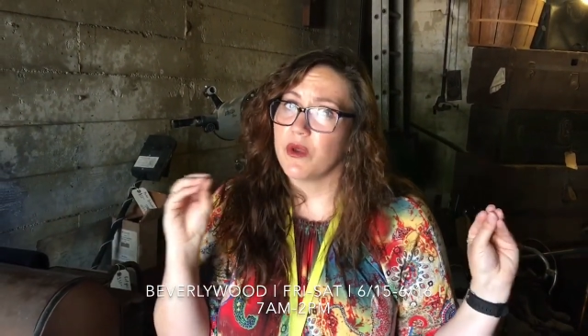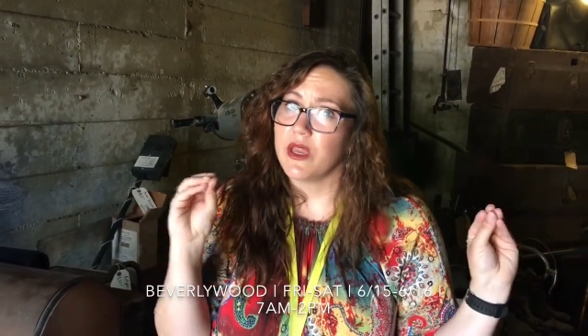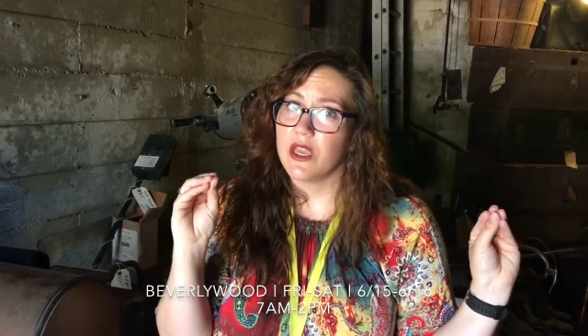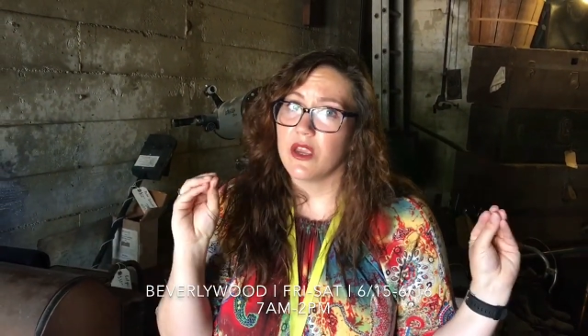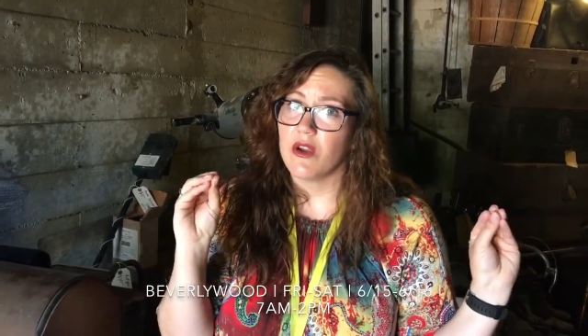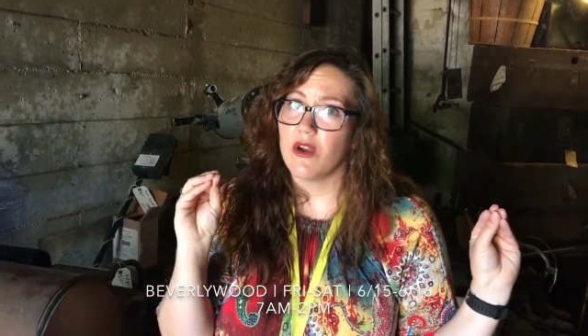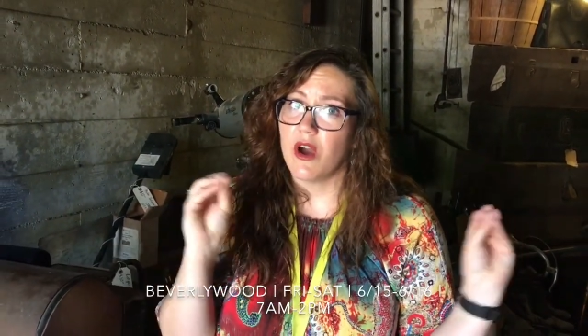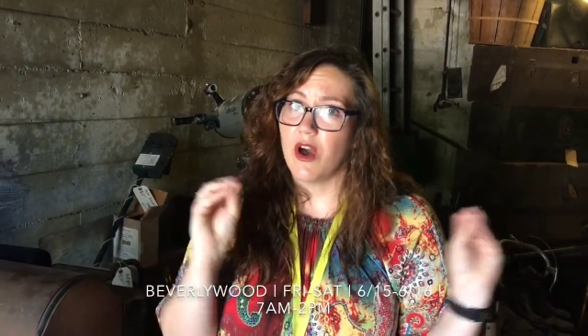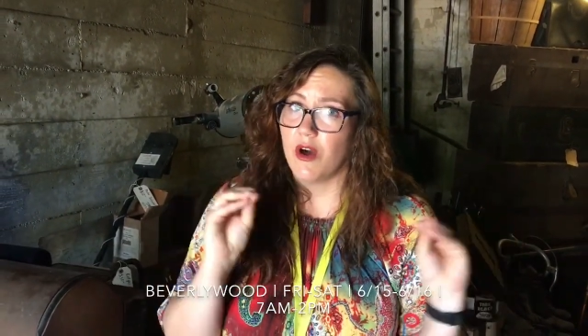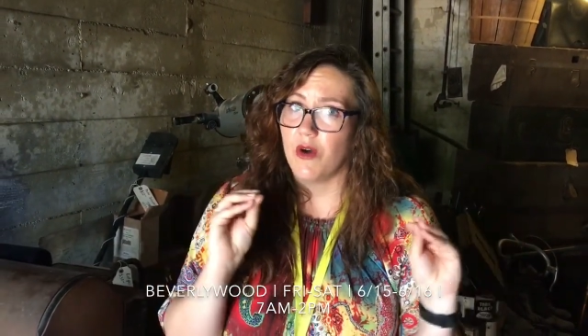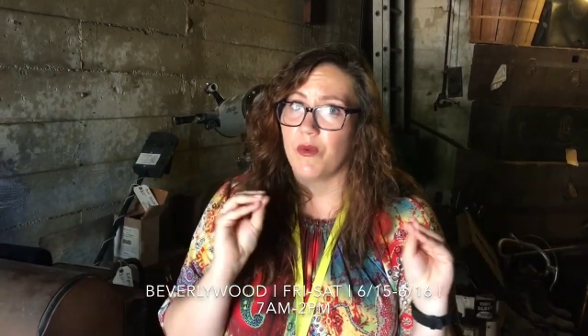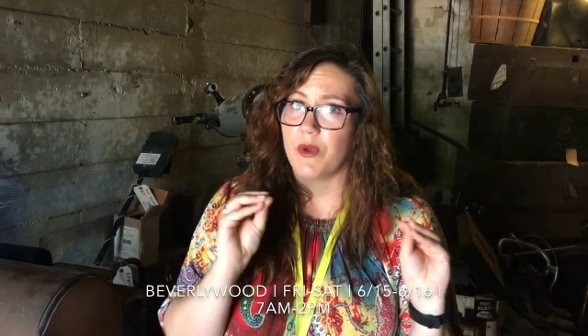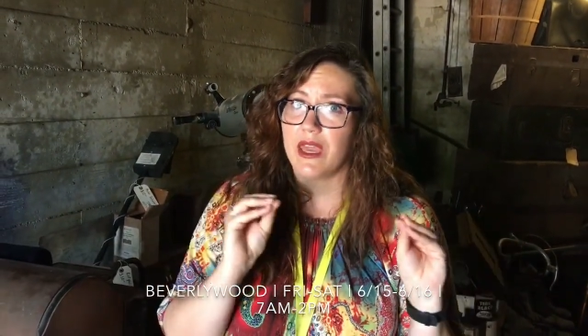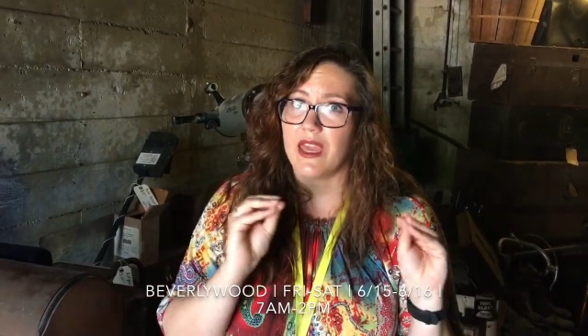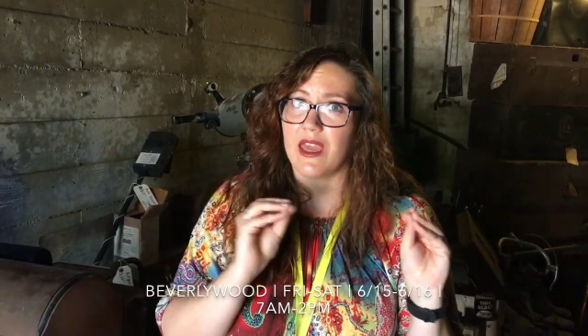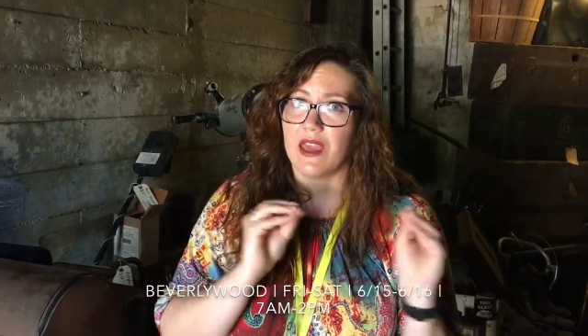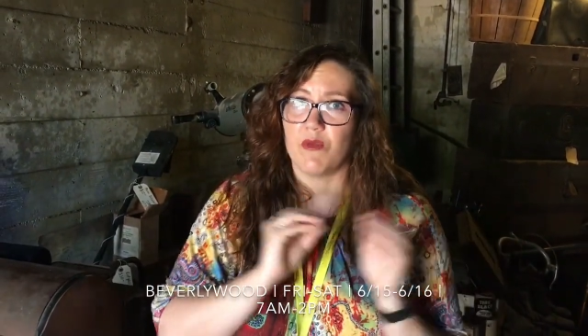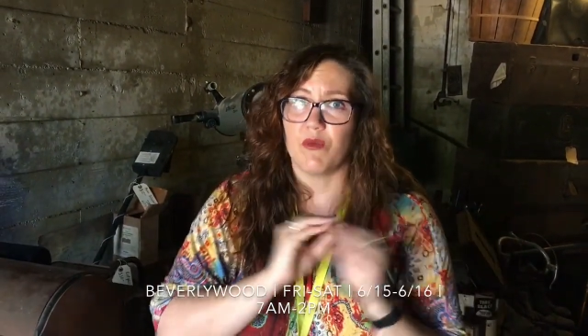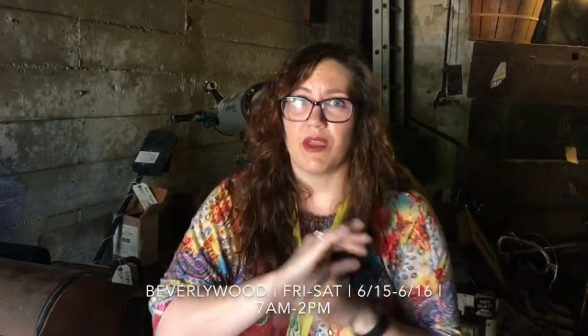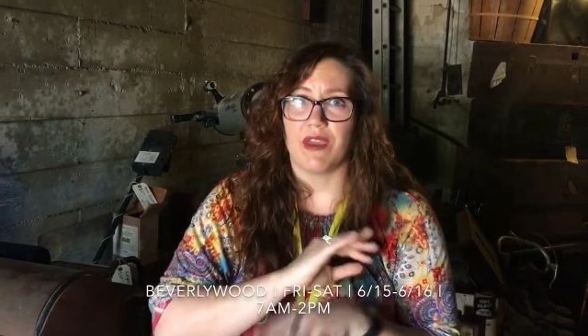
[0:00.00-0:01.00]
here all
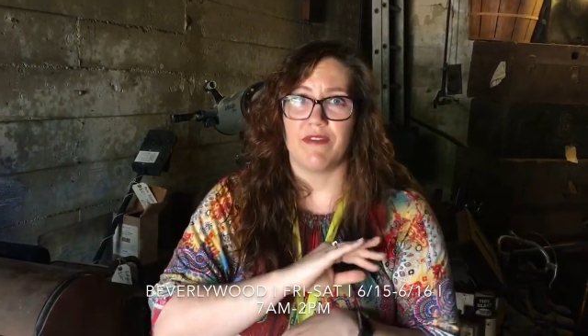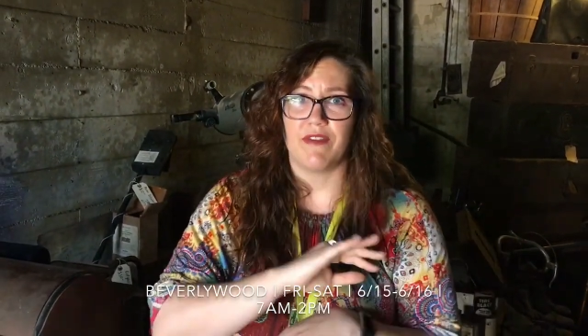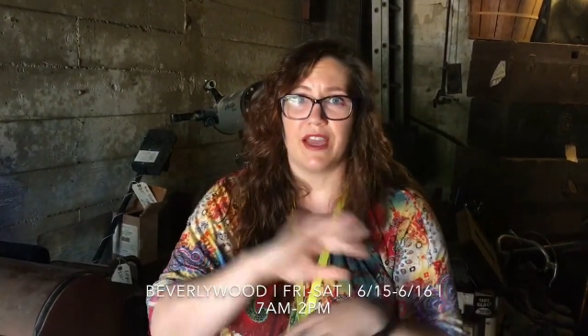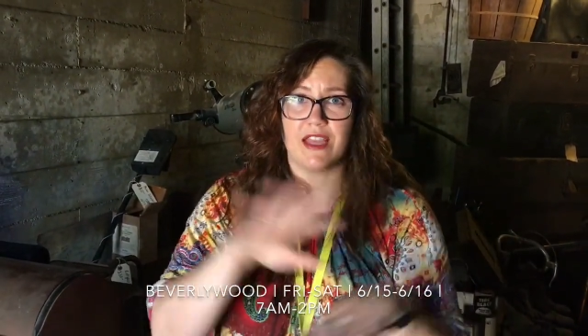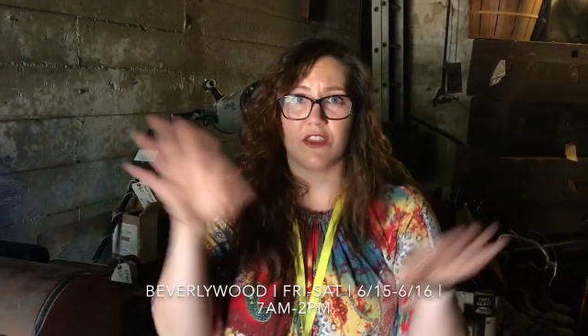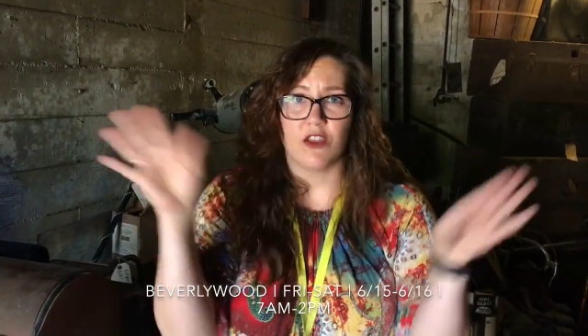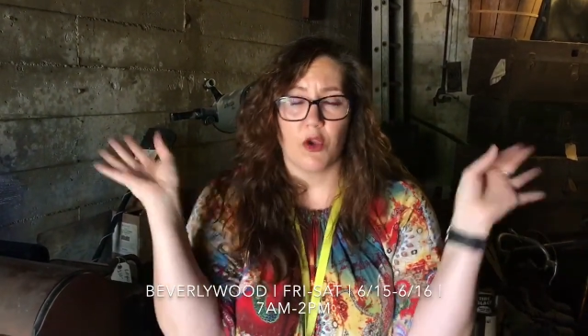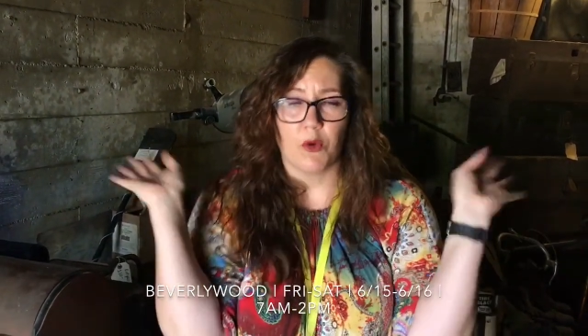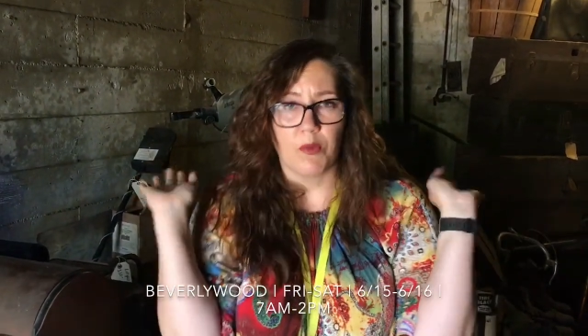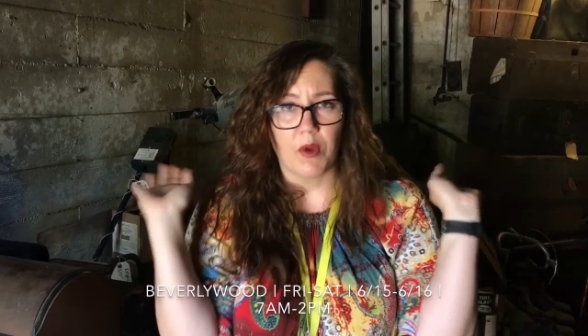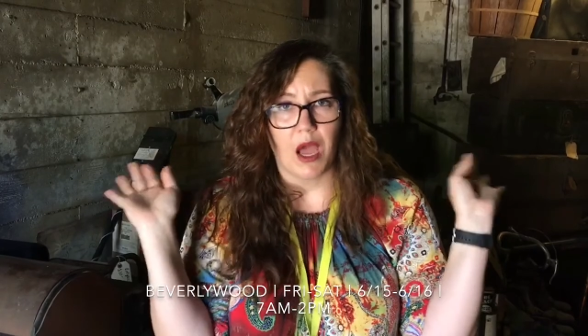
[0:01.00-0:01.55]
week and we have had no